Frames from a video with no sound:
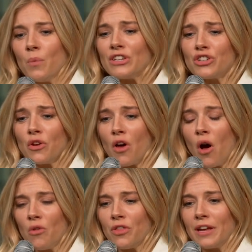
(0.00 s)
We shot the
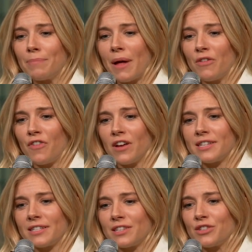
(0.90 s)
whole thing in
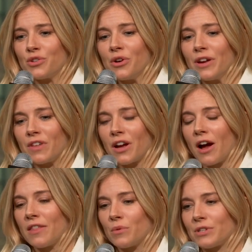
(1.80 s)
Belfast. It's a story of the
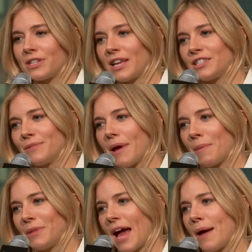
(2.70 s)
guy that was sent to
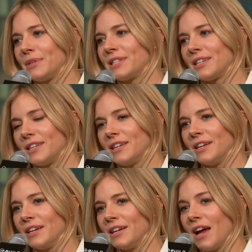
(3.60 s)
map the Amazon
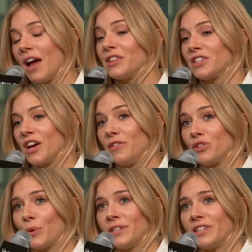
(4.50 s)
at the turn of
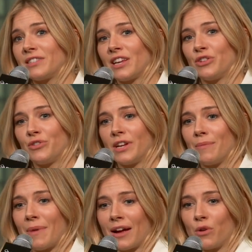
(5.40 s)
the 20th century, a
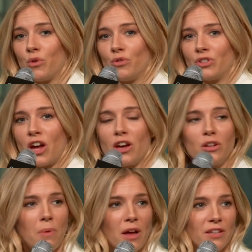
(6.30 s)
man called
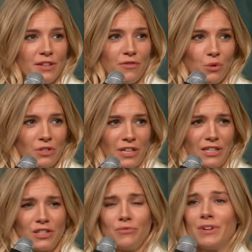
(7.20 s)
Colonel Percy
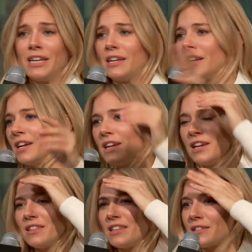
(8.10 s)
Fawcett. So really
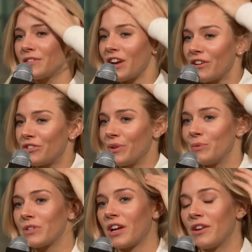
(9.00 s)
this territory
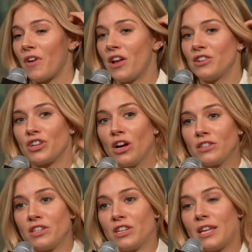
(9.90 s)
was kind of
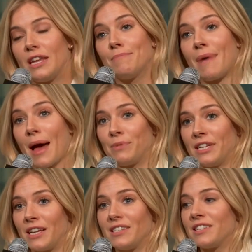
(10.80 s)
uncharted, and he mapped
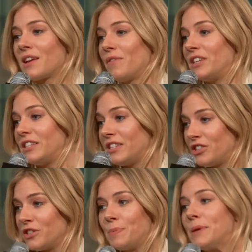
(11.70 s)
it and discovered
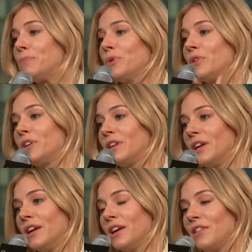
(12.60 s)
indigenous people and
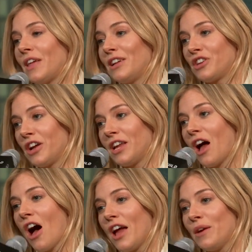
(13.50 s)
that journey.
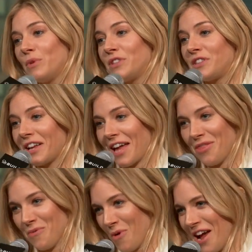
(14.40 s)
I was,
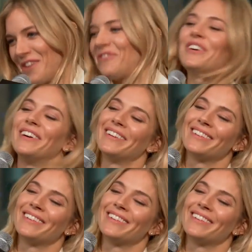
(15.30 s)
again, the wife,